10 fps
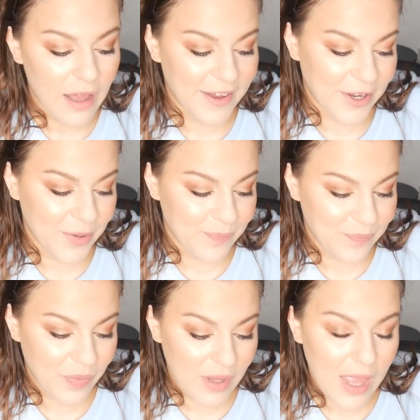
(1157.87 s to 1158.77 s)

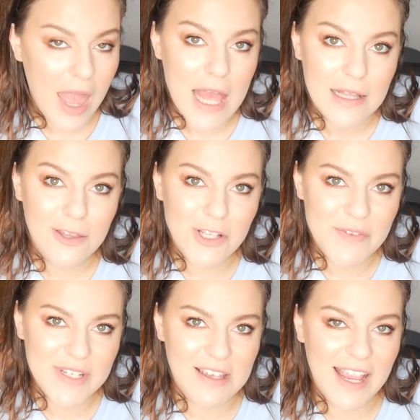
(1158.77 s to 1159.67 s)
Yeah, lots
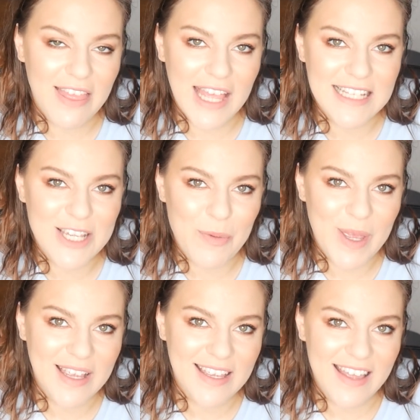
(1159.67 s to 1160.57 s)
of exciting things
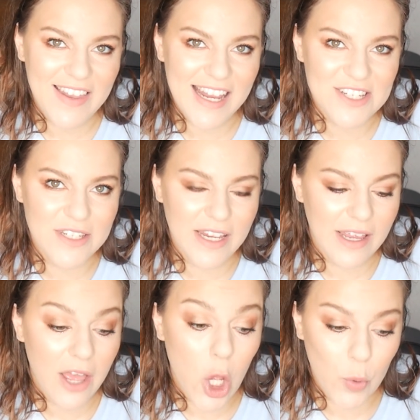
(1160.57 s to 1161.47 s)
coming in the next
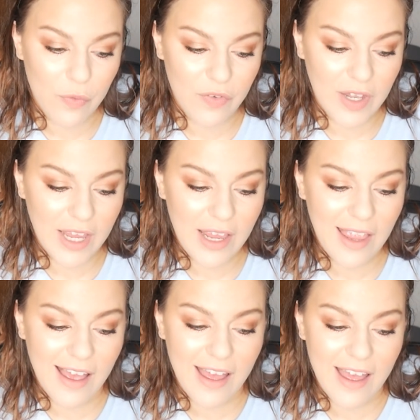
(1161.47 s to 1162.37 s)
year,
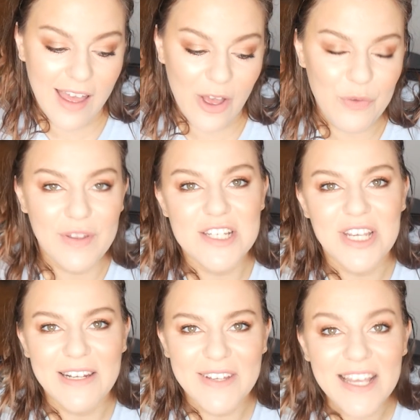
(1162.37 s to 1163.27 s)
hopefully. Hopefully this
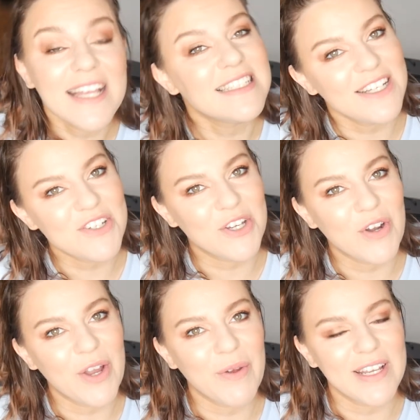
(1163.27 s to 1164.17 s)
channel can continue to
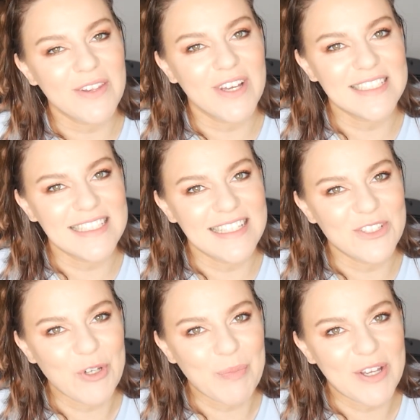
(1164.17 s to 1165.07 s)
grow and you guys are still
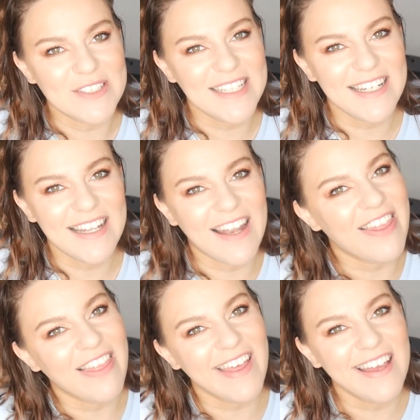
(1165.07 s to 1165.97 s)
enjoying my content. And
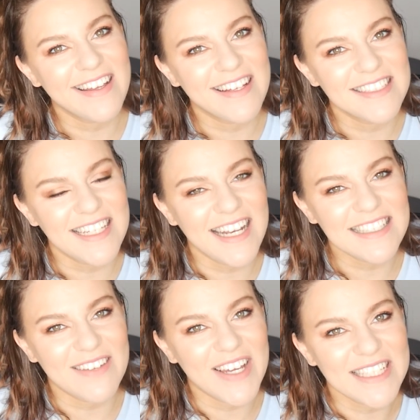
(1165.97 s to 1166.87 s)
other than that, I'll see you
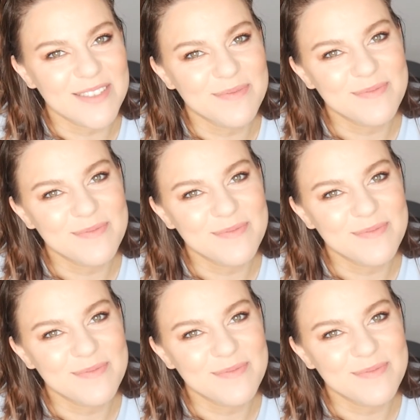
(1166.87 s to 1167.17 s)
next time, guys.